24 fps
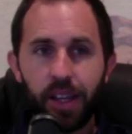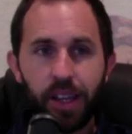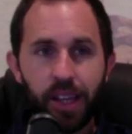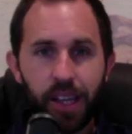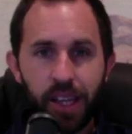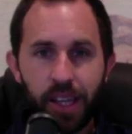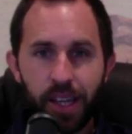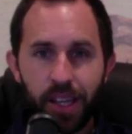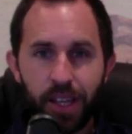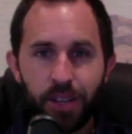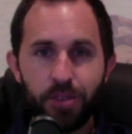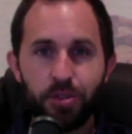
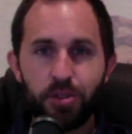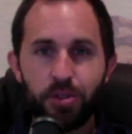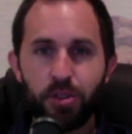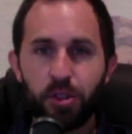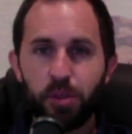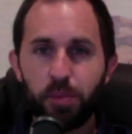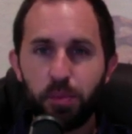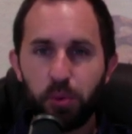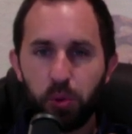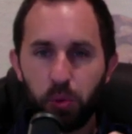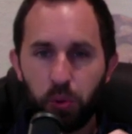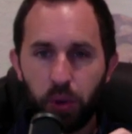it is the
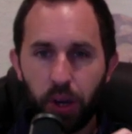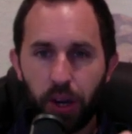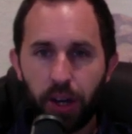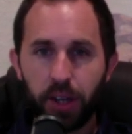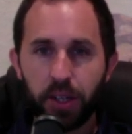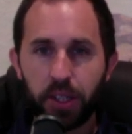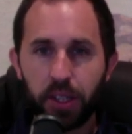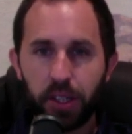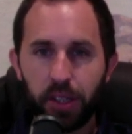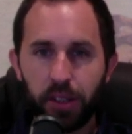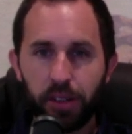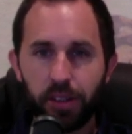
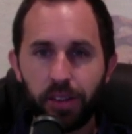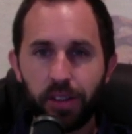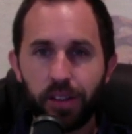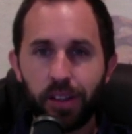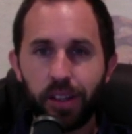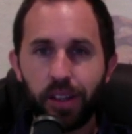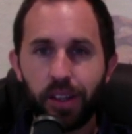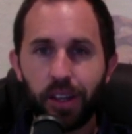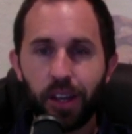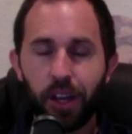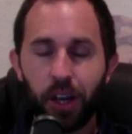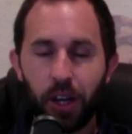Bugatti
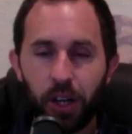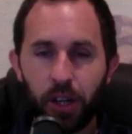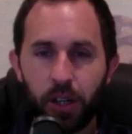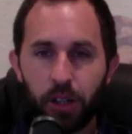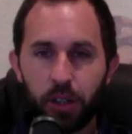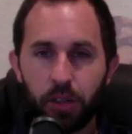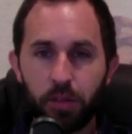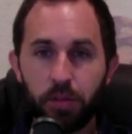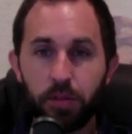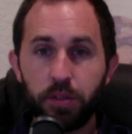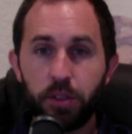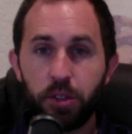
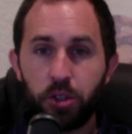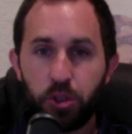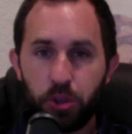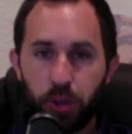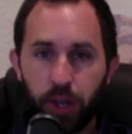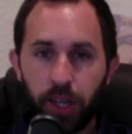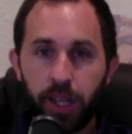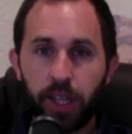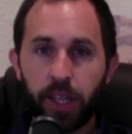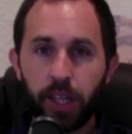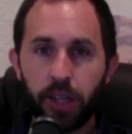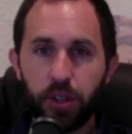of the
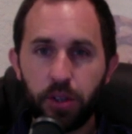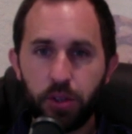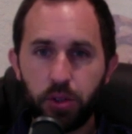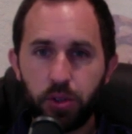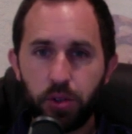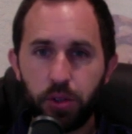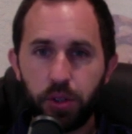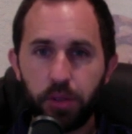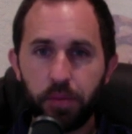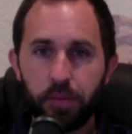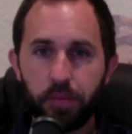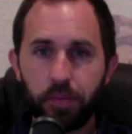training
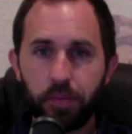industry.